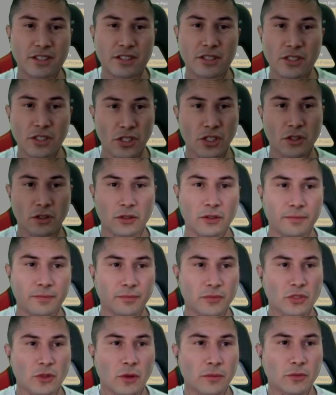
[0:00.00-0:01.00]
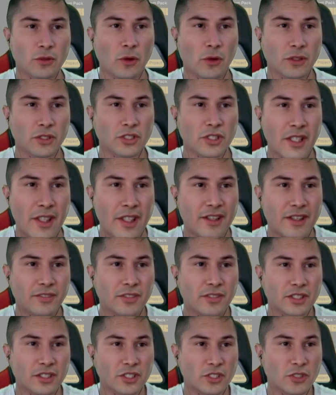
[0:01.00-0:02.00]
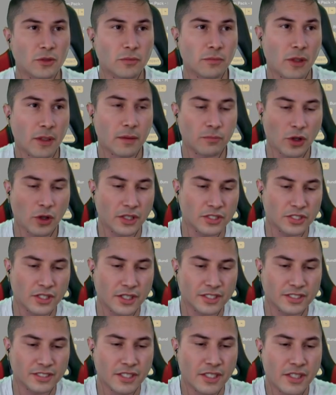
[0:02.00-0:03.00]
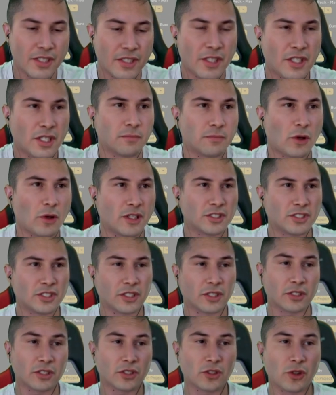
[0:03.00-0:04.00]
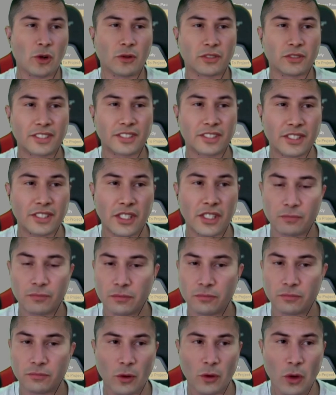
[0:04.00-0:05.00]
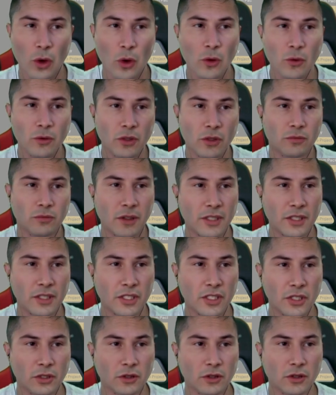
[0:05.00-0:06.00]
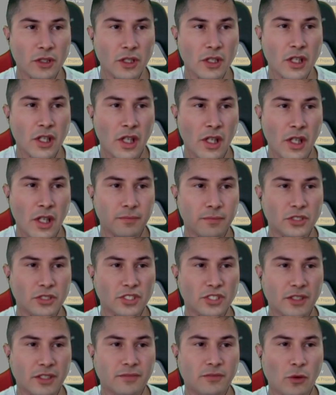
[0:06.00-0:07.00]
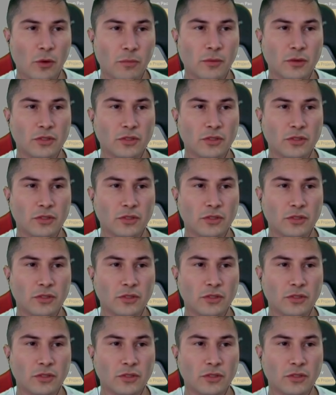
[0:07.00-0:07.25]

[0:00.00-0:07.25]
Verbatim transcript: here, so I'm going to add this to my project, and the project is called Slay Me Bro right here. I'm gonna check four point